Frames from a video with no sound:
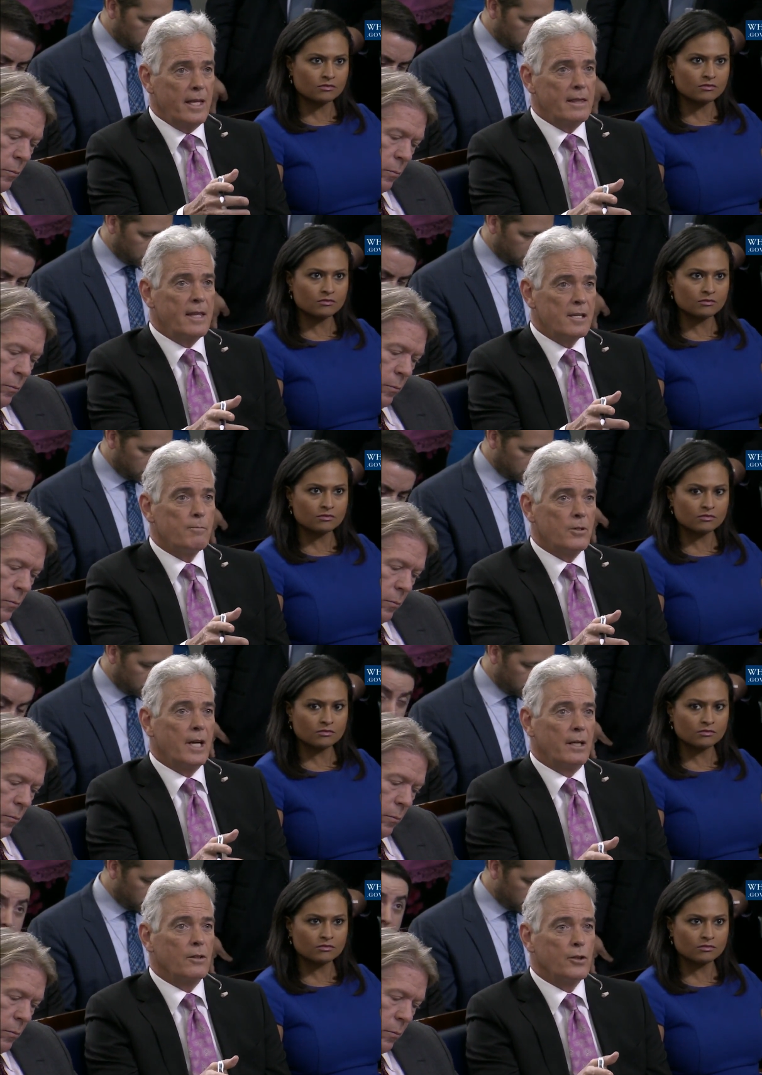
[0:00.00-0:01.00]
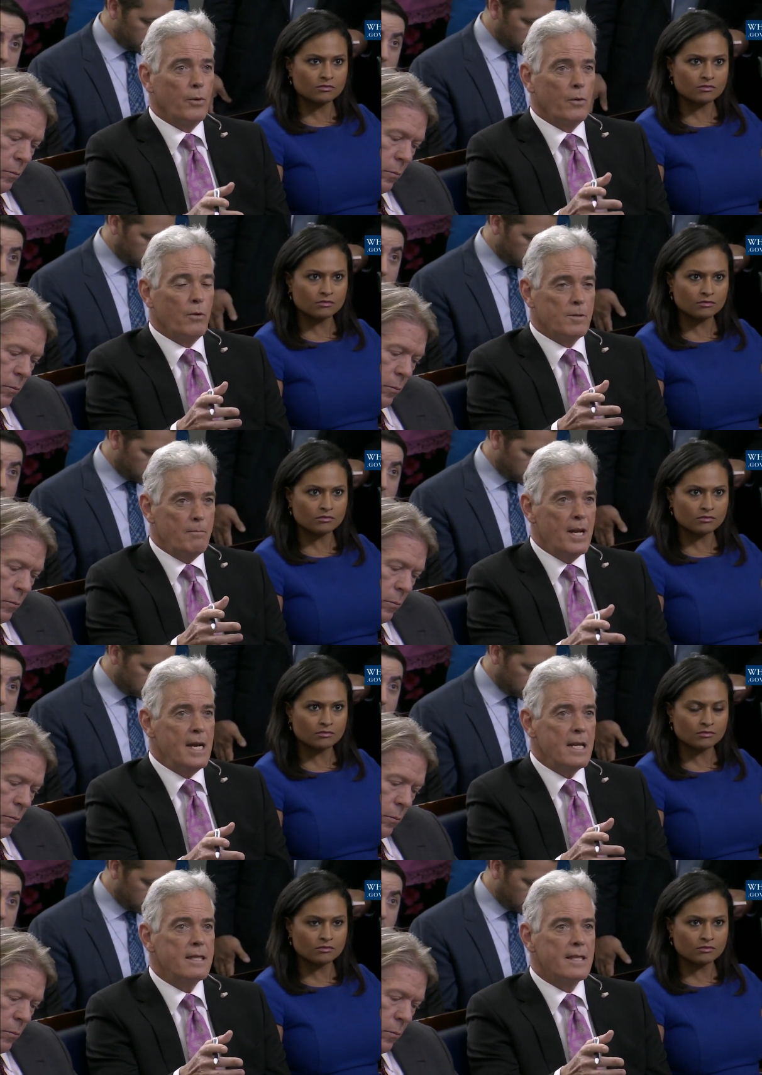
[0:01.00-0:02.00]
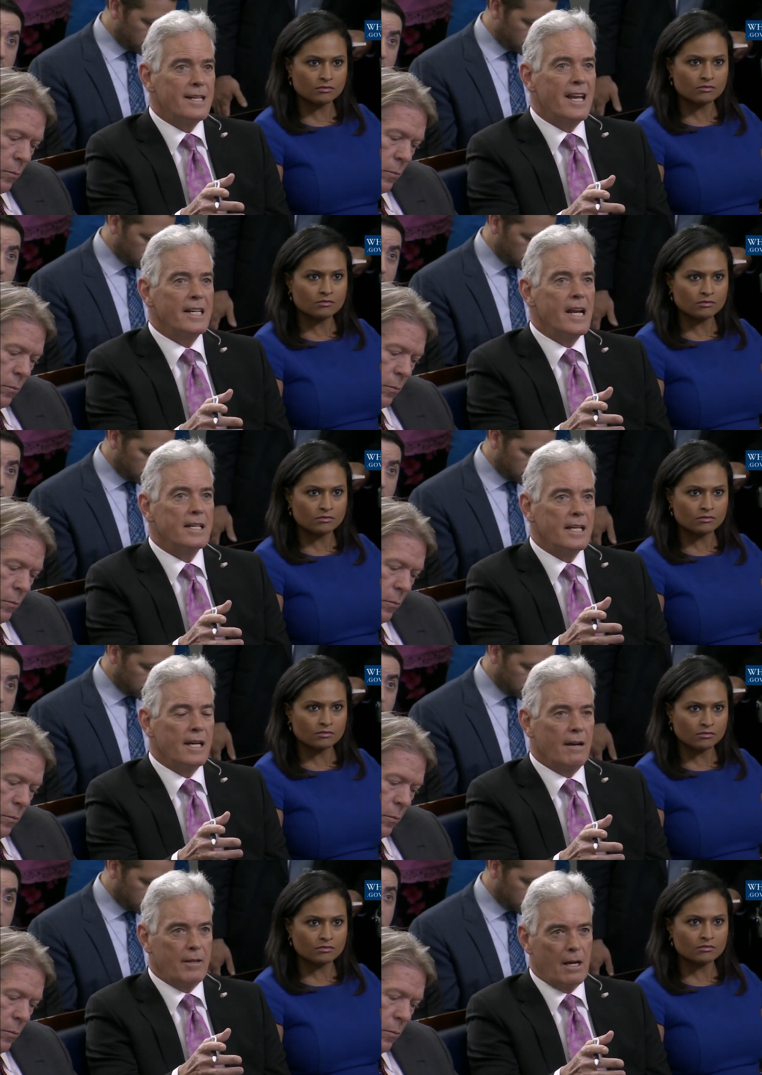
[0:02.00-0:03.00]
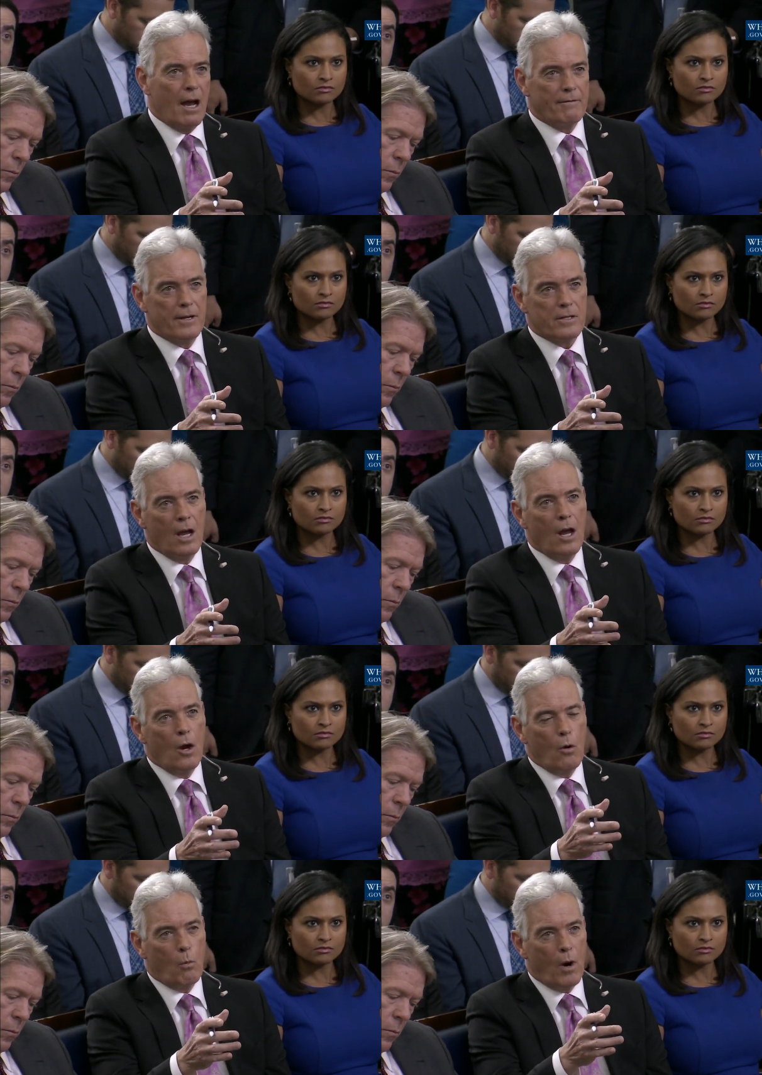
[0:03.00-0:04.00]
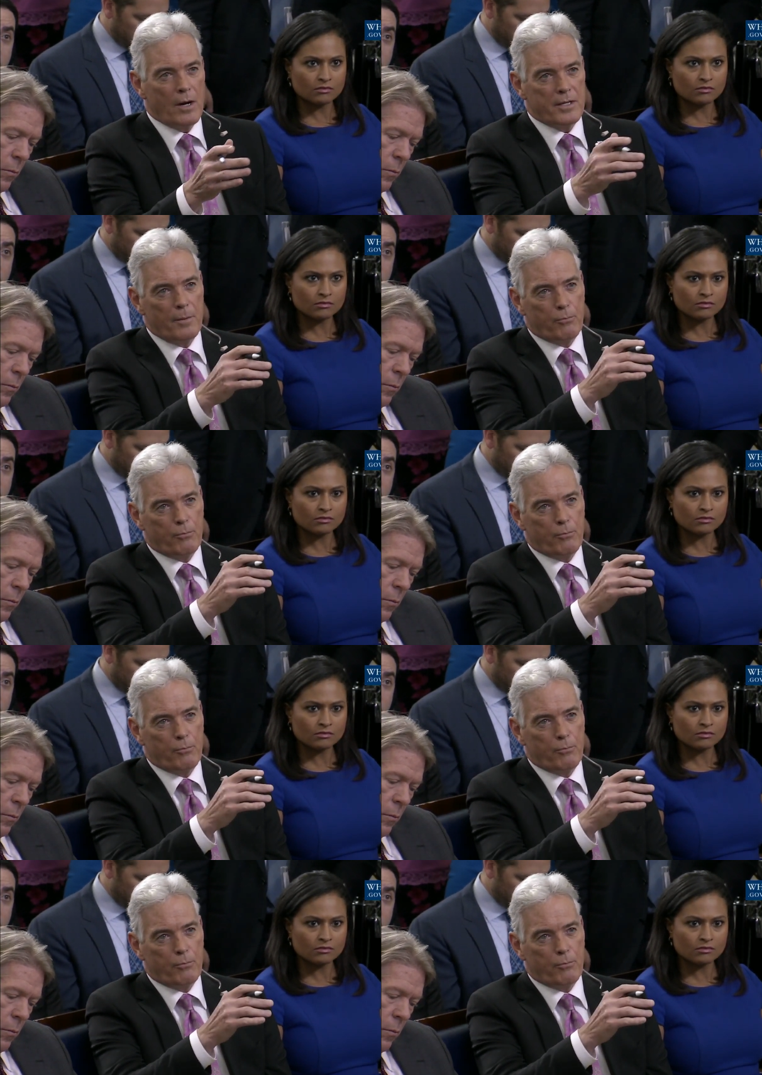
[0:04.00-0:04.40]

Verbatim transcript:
Speaker 1: that this particular tweet was beneath the dignity of the office. Where does the